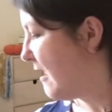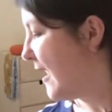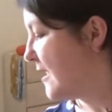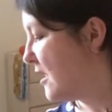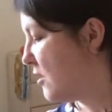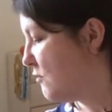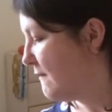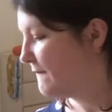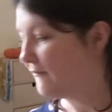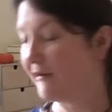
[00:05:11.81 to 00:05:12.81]
I know
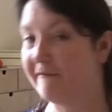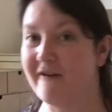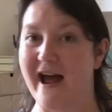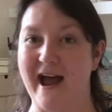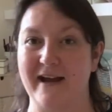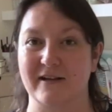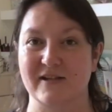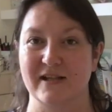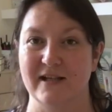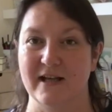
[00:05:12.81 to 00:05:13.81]
for a fact